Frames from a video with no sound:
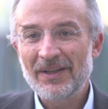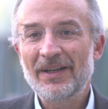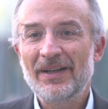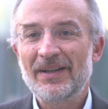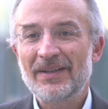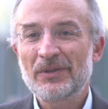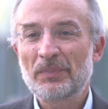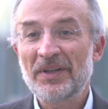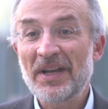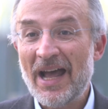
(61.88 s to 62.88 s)
uh,
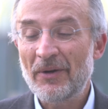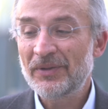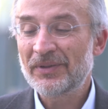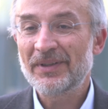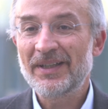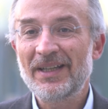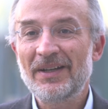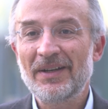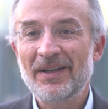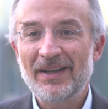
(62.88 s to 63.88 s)
spread out
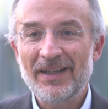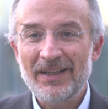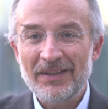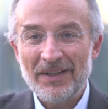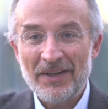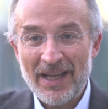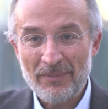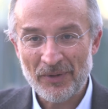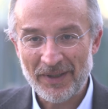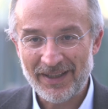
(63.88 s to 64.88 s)
in, uh, in the
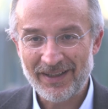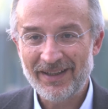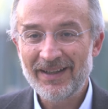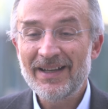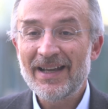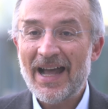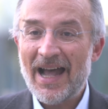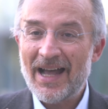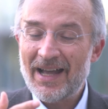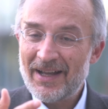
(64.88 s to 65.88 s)
neighboring,
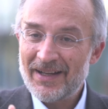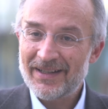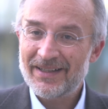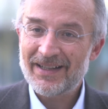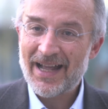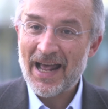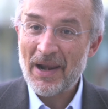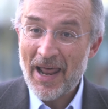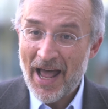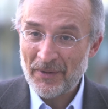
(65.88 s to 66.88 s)
uh,
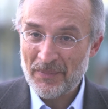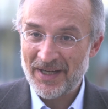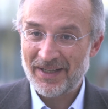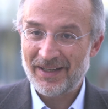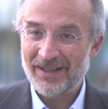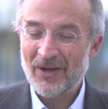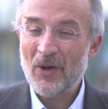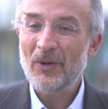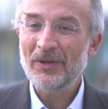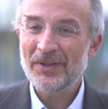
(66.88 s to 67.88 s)
alarming
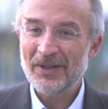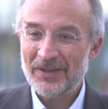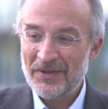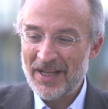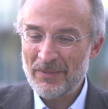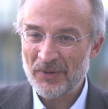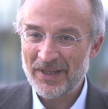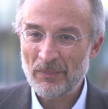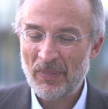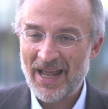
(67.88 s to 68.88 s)
all the
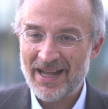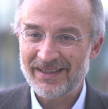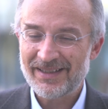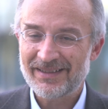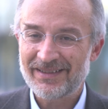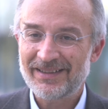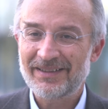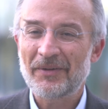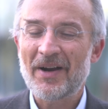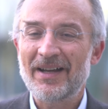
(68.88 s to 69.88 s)
neighboring plants that
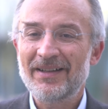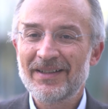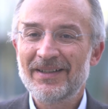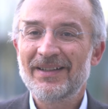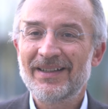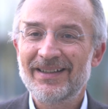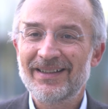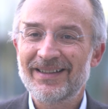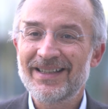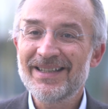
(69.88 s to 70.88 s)
there are
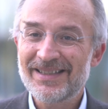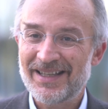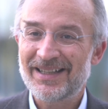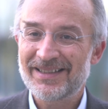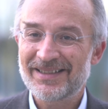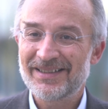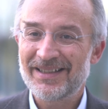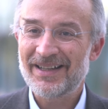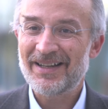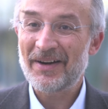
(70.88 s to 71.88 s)
uh, insects
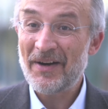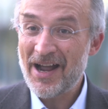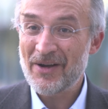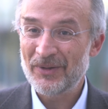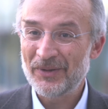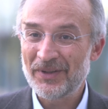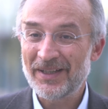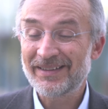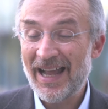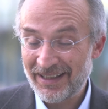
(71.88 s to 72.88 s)
around
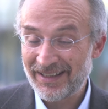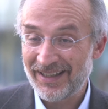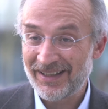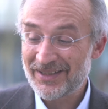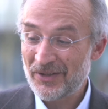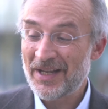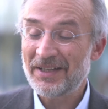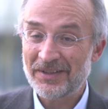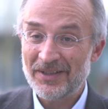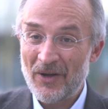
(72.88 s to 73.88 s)
attacking so
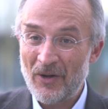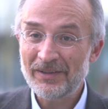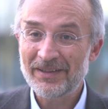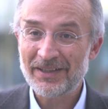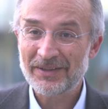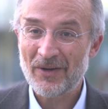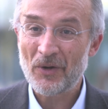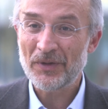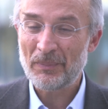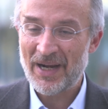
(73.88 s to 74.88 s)
that all that
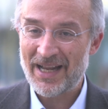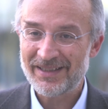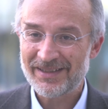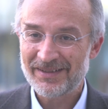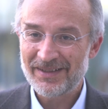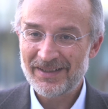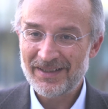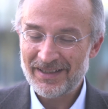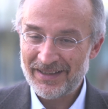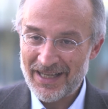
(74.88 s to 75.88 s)
other plants
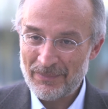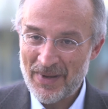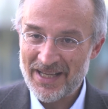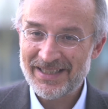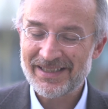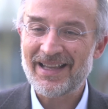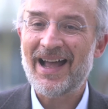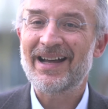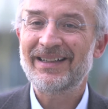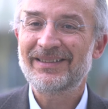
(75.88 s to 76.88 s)
they may
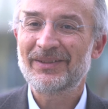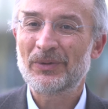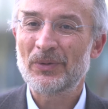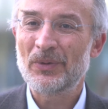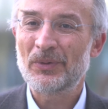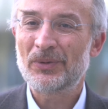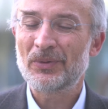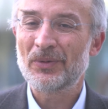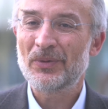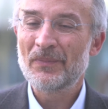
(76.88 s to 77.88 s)
start to,
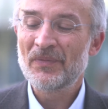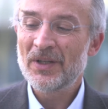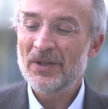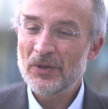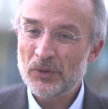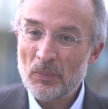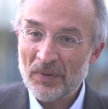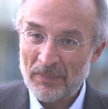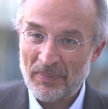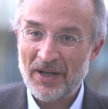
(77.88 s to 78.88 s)
to to
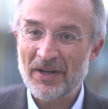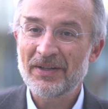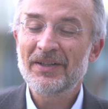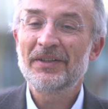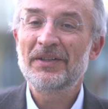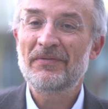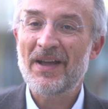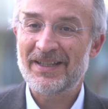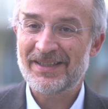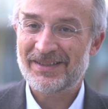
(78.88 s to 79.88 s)
prepare
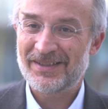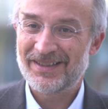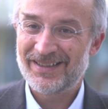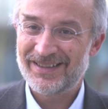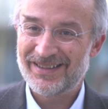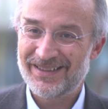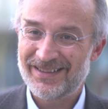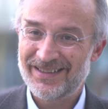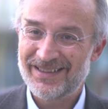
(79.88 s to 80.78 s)
defense. Oh.